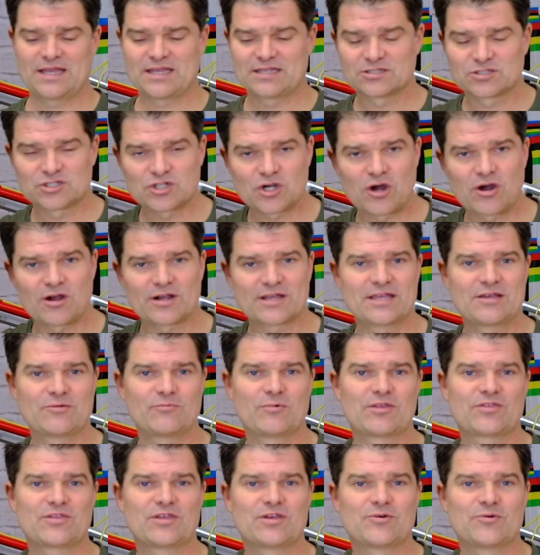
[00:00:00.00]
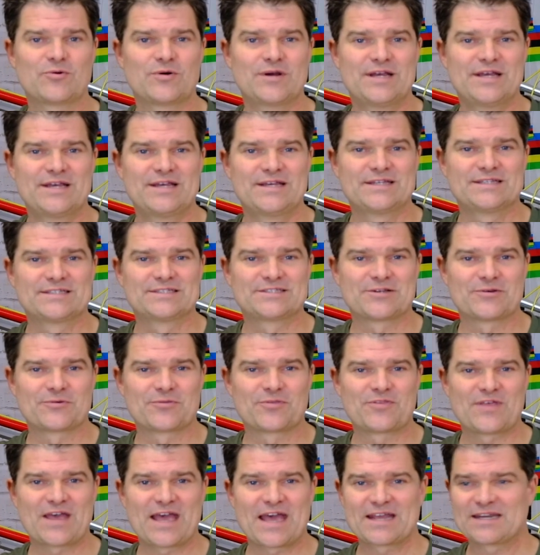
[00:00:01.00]
and talking with you.
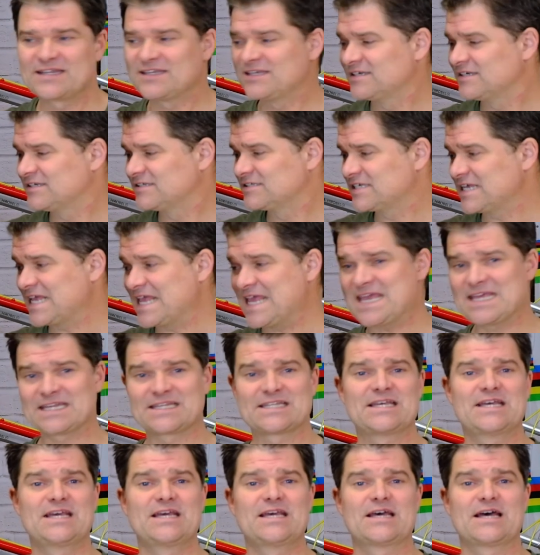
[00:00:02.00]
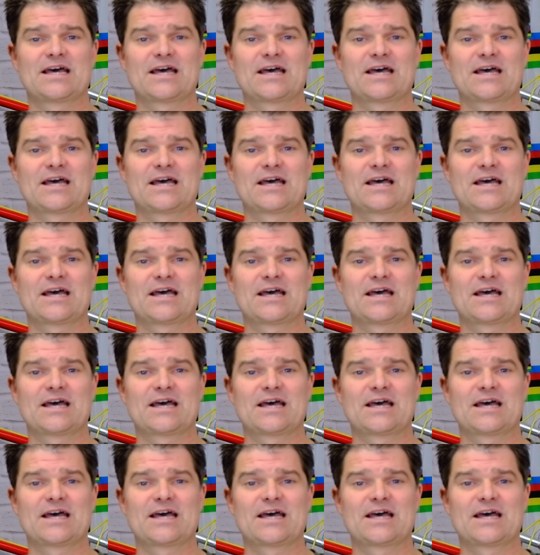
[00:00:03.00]
So that is it.